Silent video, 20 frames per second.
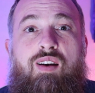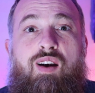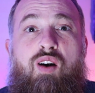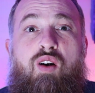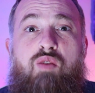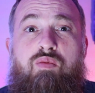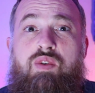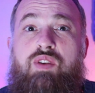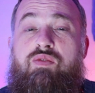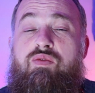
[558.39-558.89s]
I
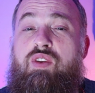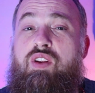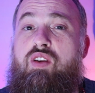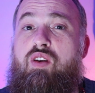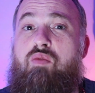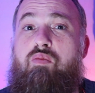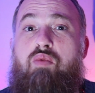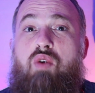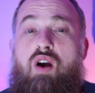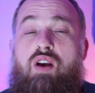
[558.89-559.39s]
hope this
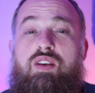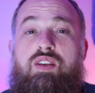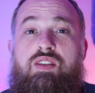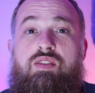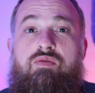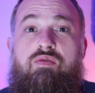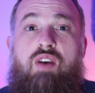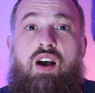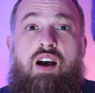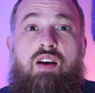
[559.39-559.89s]
video brought you
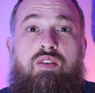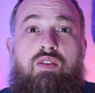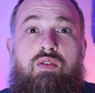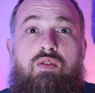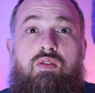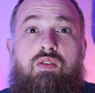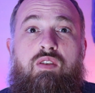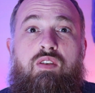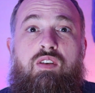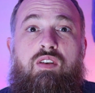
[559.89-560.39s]
some
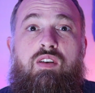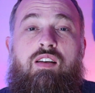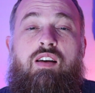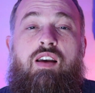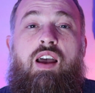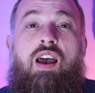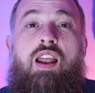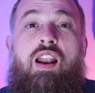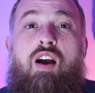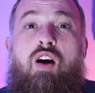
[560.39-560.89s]
value,
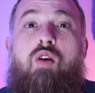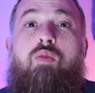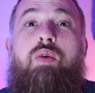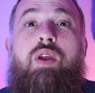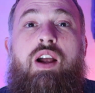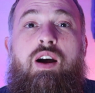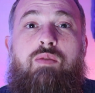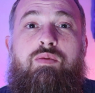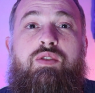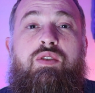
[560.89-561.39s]
and I hope it
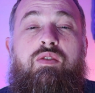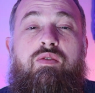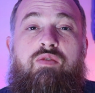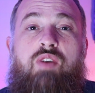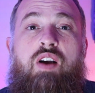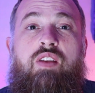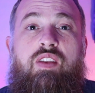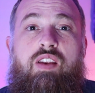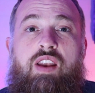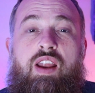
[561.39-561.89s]
helps you
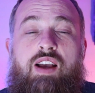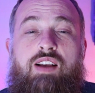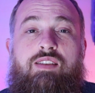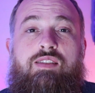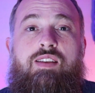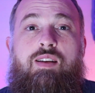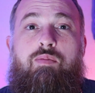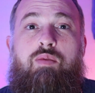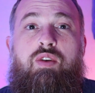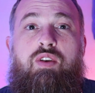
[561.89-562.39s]
find the next
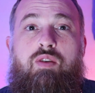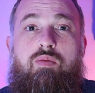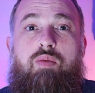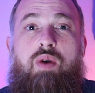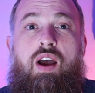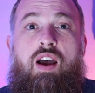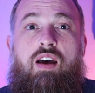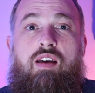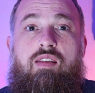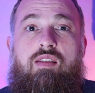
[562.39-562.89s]
step on your
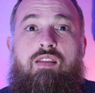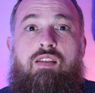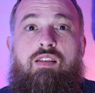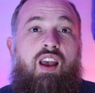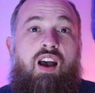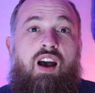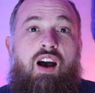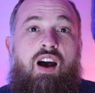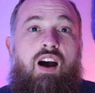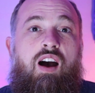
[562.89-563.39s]
path.
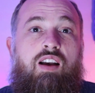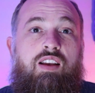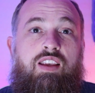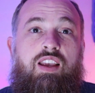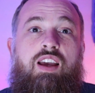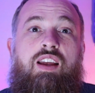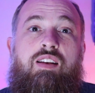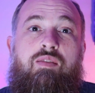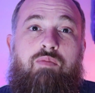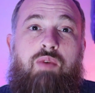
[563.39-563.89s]

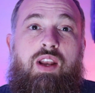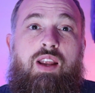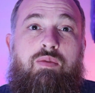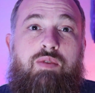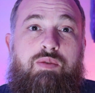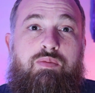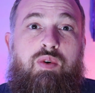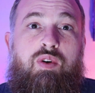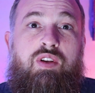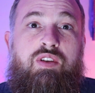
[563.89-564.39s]
Again, my name
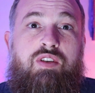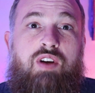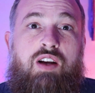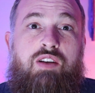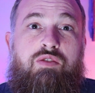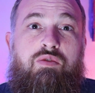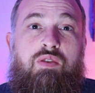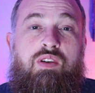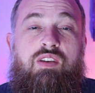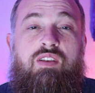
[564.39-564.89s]
is Bodhi
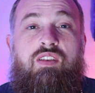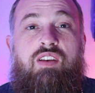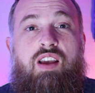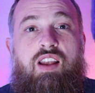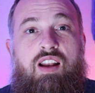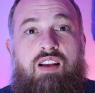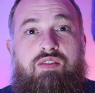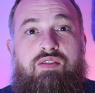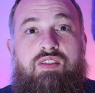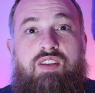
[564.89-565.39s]
Joshua,
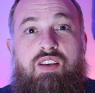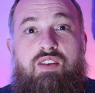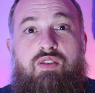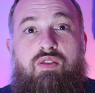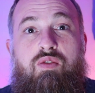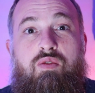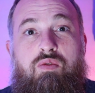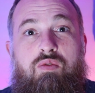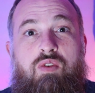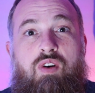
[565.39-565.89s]
and I'll see
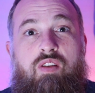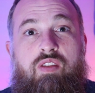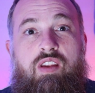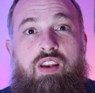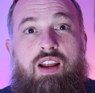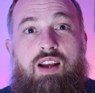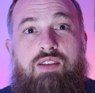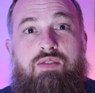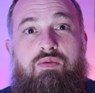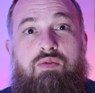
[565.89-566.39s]
you on the
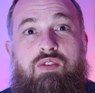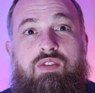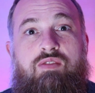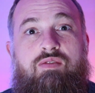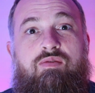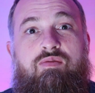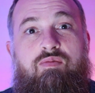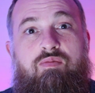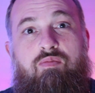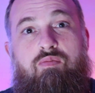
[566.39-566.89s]
next one.
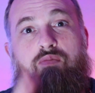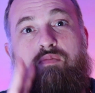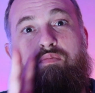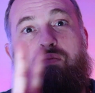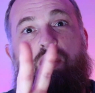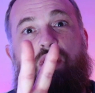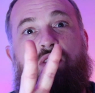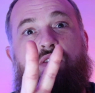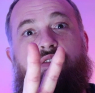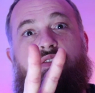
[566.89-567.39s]

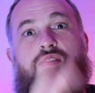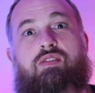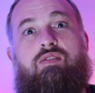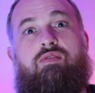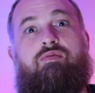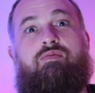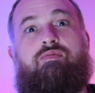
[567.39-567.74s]
Peace.